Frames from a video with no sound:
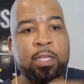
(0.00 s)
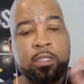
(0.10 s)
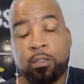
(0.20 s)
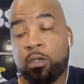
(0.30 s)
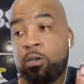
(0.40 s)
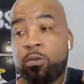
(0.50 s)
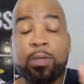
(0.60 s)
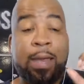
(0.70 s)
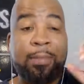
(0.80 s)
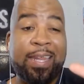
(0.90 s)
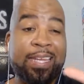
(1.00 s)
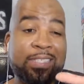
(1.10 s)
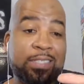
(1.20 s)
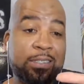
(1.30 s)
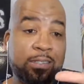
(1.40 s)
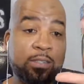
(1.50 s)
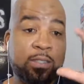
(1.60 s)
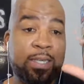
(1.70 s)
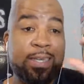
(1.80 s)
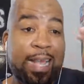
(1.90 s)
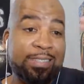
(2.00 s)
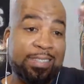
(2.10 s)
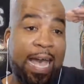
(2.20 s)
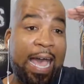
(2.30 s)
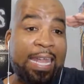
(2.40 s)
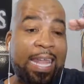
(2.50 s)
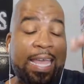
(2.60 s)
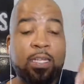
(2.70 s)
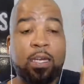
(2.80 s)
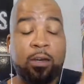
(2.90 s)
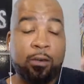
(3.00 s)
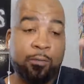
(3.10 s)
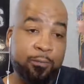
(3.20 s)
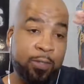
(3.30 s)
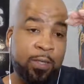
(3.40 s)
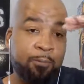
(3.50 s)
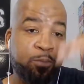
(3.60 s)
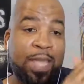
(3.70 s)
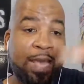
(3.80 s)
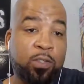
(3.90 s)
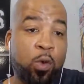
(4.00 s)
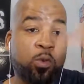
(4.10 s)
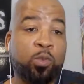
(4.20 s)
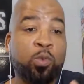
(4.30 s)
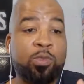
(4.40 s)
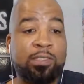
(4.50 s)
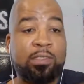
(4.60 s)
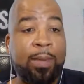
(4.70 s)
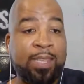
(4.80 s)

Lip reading: So I mean, that's the highlight of that whole school system.